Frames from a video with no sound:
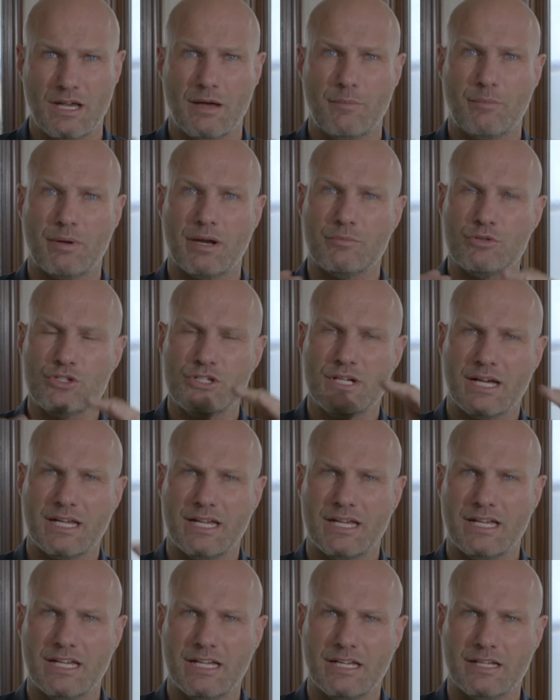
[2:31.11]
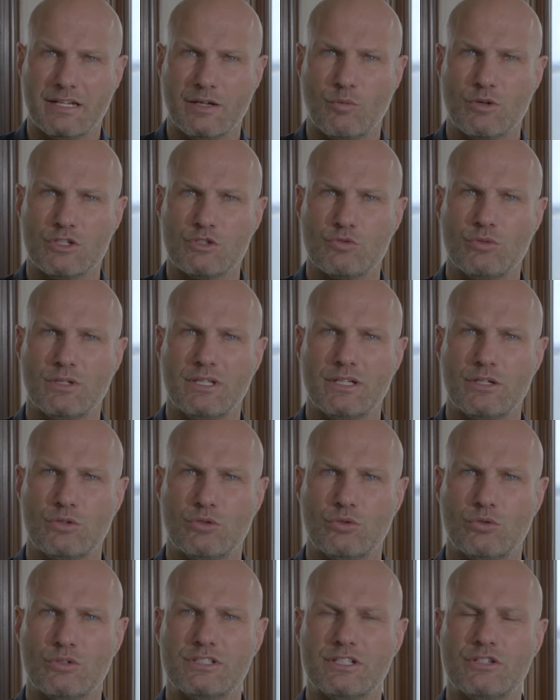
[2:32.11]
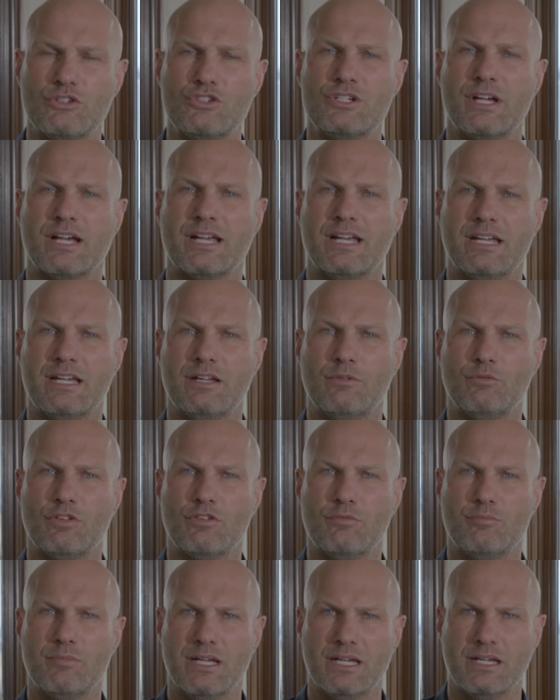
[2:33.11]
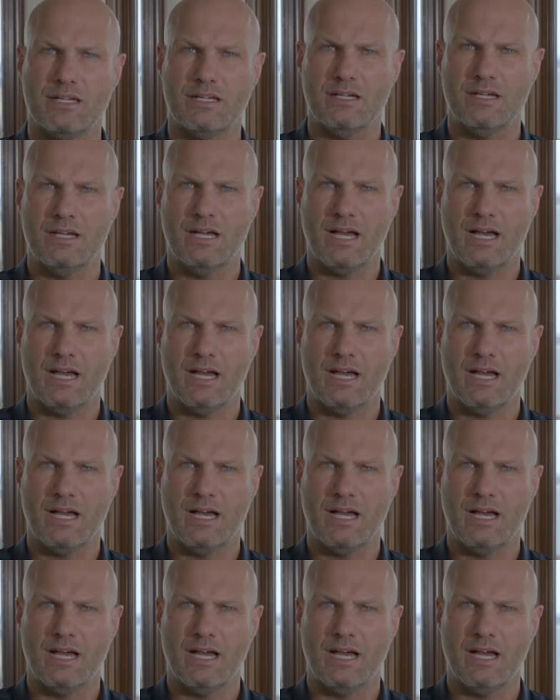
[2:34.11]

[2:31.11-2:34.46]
But I'm checking in, and what's really cool is they're checking in with me.